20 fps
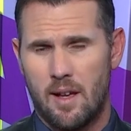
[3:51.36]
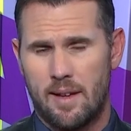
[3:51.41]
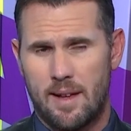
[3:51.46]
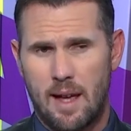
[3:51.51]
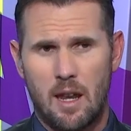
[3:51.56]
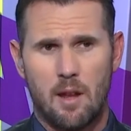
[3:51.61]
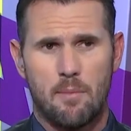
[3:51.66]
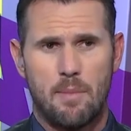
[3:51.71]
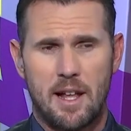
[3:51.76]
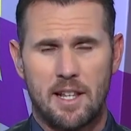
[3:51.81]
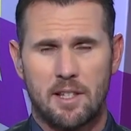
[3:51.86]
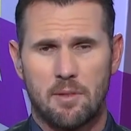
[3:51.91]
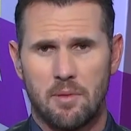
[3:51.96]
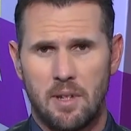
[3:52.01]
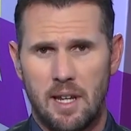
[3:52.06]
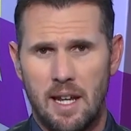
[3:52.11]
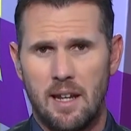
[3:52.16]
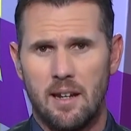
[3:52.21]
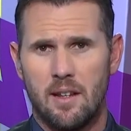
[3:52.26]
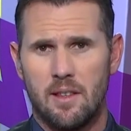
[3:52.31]
a couple of
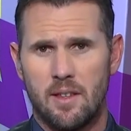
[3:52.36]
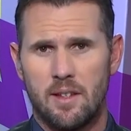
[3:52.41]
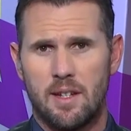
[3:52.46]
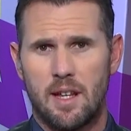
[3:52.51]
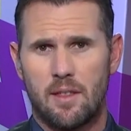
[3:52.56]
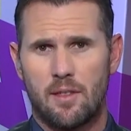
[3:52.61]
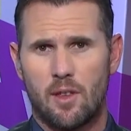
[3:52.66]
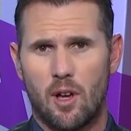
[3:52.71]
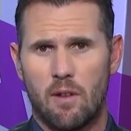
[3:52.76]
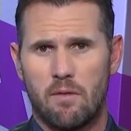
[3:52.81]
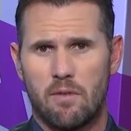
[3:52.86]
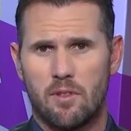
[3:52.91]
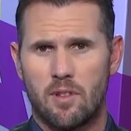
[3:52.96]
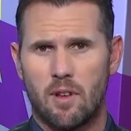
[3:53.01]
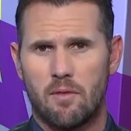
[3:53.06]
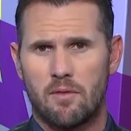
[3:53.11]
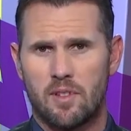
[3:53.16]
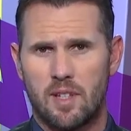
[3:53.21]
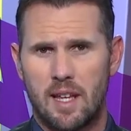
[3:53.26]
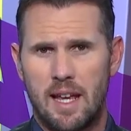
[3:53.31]
batsmen in the death overs,
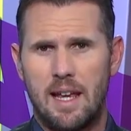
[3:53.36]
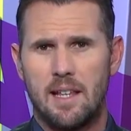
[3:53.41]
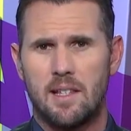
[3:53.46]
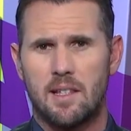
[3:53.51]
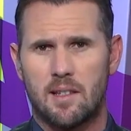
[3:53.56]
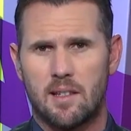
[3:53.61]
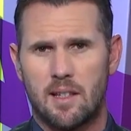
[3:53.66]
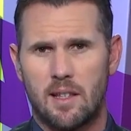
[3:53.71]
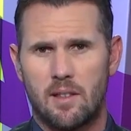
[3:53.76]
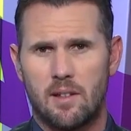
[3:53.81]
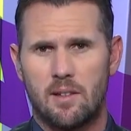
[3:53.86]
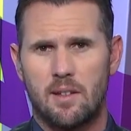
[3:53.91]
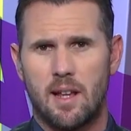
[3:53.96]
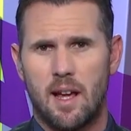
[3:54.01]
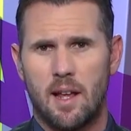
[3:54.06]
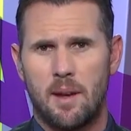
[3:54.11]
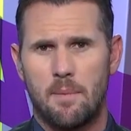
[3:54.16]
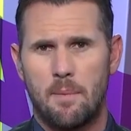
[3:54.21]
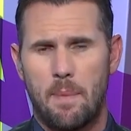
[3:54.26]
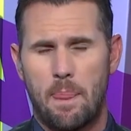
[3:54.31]
obviously easier said than
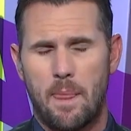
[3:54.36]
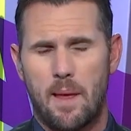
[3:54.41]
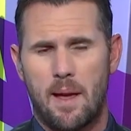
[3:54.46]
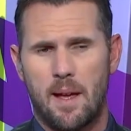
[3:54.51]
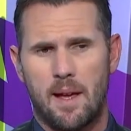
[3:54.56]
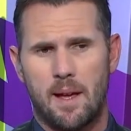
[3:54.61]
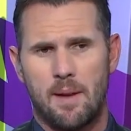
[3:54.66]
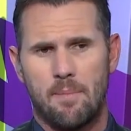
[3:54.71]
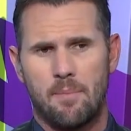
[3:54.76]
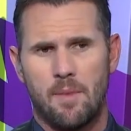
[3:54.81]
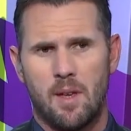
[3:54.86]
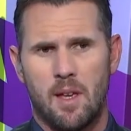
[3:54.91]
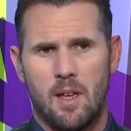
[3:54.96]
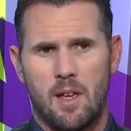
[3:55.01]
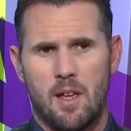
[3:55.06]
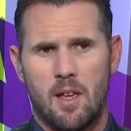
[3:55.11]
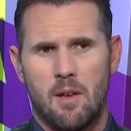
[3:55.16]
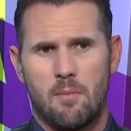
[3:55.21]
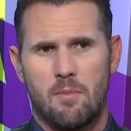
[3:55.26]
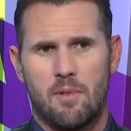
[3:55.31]
done.
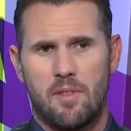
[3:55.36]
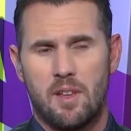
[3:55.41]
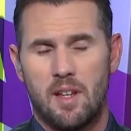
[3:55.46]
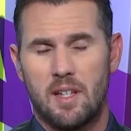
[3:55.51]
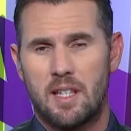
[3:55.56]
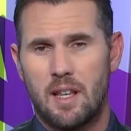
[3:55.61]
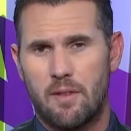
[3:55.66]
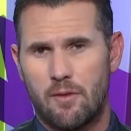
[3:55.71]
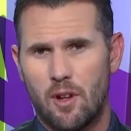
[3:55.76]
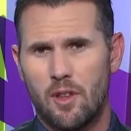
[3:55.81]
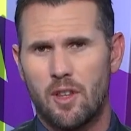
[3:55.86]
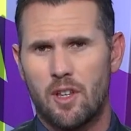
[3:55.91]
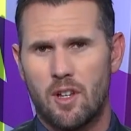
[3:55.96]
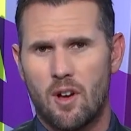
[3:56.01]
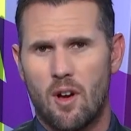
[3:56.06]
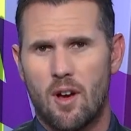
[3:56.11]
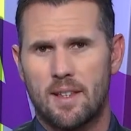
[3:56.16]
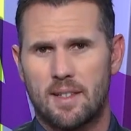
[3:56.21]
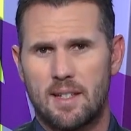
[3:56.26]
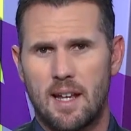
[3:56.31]
The thing is, they've got the
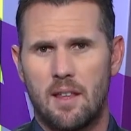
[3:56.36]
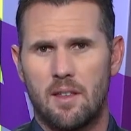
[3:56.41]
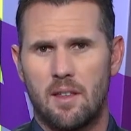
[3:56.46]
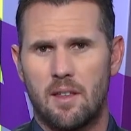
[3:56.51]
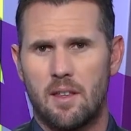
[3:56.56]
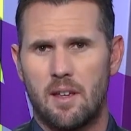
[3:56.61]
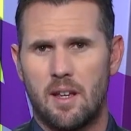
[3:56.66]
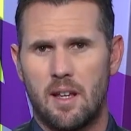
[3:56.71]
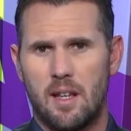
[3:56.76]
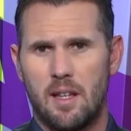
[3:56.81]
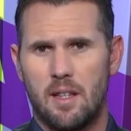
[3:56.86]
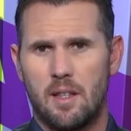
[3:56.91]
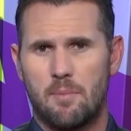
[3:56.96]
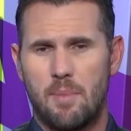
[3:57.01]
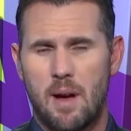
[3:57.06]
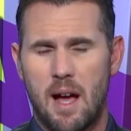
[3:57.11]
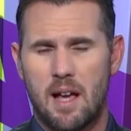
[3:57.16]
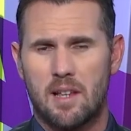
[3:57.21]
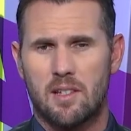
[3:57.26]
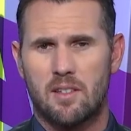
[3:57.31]
guys down there that in the
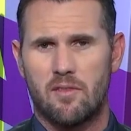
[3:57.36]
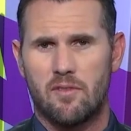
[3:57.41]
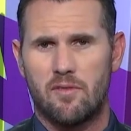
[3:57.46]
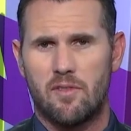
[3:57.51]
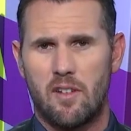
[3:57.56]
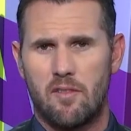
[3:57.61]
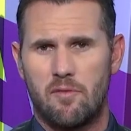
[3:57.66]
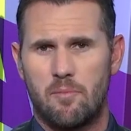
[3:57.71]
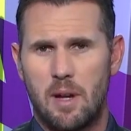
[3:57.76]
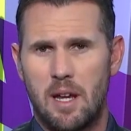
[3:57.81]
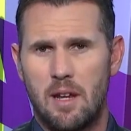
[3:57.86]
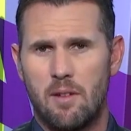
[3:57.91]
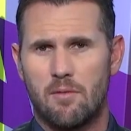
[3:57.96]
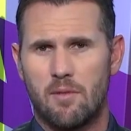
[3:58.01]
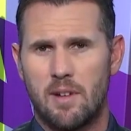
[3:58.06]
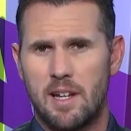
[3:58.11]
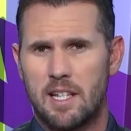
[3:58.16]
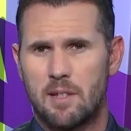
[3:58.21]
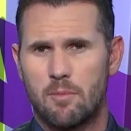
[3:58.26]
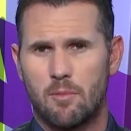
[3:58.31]
past have been
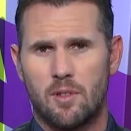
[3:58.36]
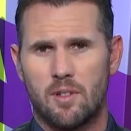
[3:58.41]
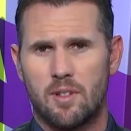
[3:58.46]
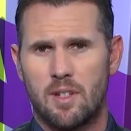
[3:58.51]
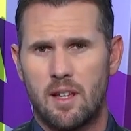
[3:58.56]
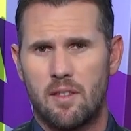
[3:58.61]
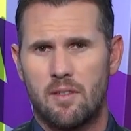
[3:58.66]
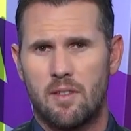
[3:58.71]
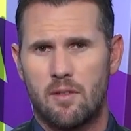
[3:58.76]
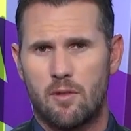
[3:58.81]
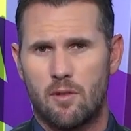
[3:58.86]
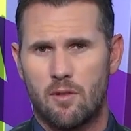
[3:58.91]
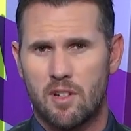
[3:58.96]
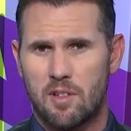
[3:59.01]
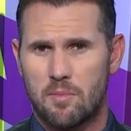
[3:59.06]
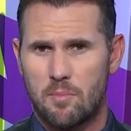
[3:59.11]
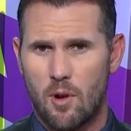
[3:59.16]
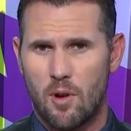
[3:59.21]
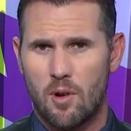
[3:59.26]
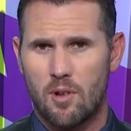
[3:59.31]
reasonable at the death.
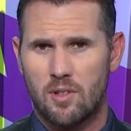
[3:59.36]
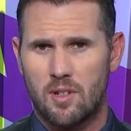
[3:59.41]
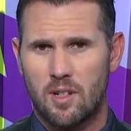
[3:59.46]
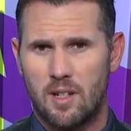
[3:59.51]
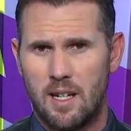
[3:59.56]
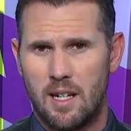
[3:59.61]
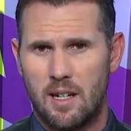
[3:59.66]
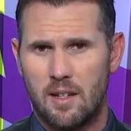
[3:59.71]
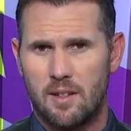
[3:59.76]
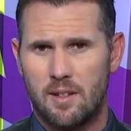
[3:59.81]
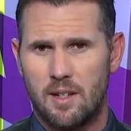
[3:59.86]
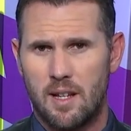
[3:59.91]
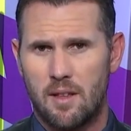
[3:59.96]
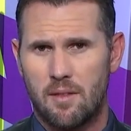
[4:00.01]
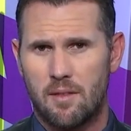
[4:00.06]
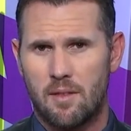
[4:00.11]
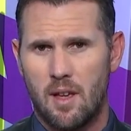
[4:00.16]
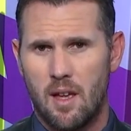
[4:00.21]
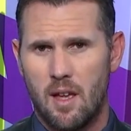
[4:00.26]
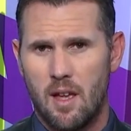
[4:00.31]
Chris Morris can hit at the
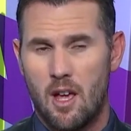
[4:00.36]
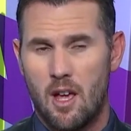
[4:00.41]
death.